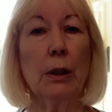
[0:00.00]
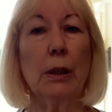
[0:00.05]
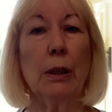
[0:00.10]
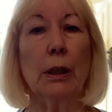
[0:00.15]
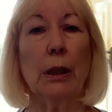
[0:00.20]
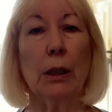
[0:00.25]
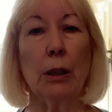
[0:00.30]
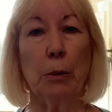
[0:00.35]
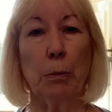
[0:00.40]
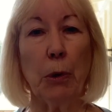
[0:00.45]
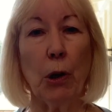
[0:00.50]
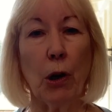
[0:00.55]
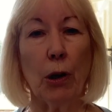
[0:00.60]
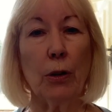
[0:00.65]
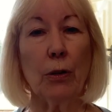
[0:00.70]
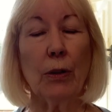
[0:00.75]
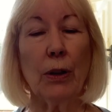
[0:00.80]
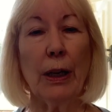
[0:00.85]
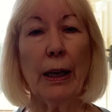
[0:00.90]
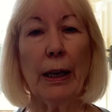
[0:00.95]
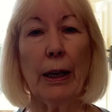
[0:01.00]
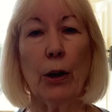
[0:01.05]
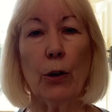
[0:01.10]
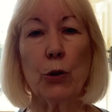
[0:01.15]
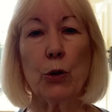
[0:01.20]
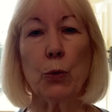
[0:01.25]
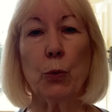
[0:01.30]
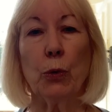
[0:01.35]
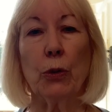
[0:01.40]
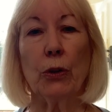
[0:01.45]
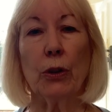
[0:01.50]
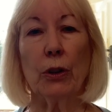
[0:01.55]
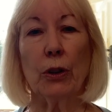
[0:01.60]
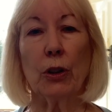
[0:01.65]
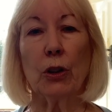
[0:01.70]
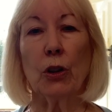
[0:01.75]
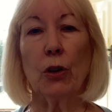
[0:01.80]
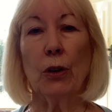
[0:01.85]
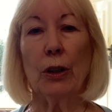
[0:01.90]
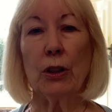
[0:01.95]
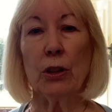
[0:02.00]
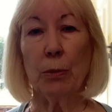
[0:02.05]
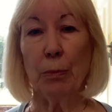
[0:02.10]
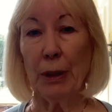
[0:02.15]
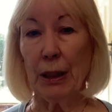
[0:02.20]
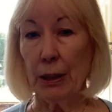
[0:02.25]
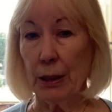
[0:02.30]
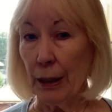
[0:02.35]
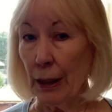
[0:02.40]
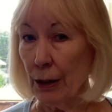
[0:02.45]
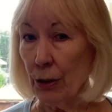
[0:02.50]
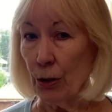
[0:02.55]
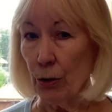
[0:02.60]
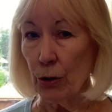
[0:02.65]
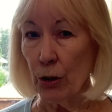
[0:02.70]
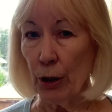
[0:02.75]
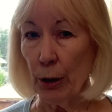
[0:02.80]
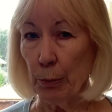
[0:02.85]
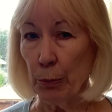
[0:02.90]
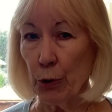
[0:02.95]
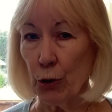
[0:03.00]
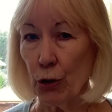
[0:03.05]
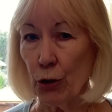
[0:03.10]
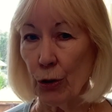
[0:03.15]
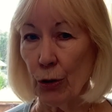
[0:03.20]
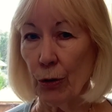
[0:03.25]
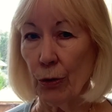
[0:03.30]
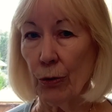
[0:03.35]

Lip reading: in a part of the house where they're going to maintain their temperature.